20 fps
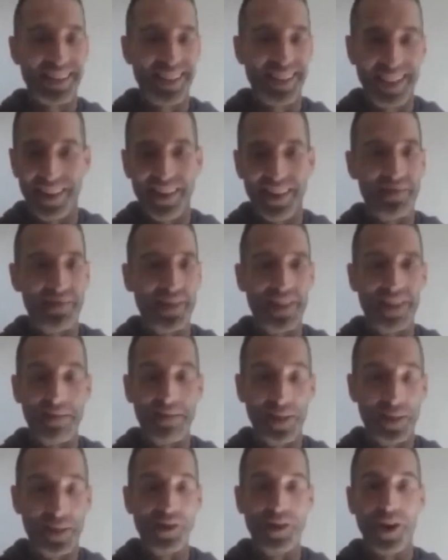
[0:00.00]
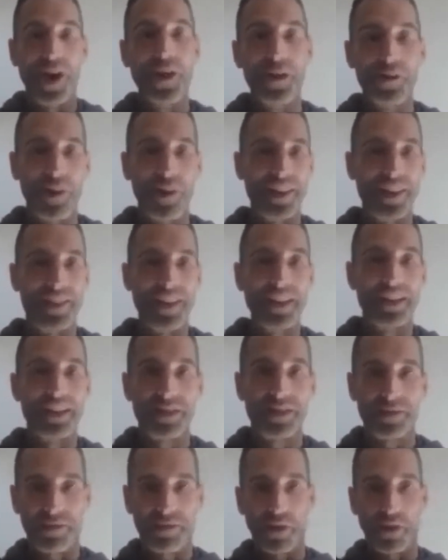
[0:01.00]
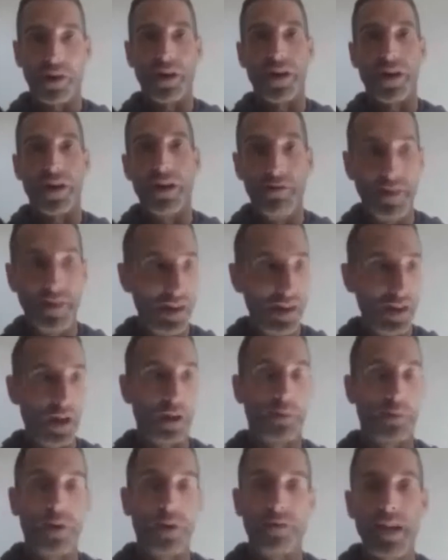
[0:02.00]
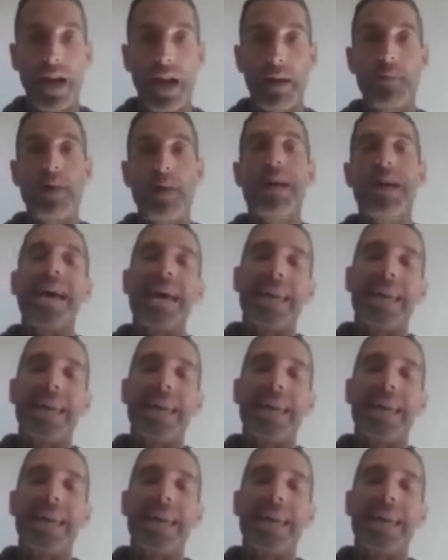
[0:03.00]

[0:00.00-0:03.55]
they've been doing all the right things for a very long period of time.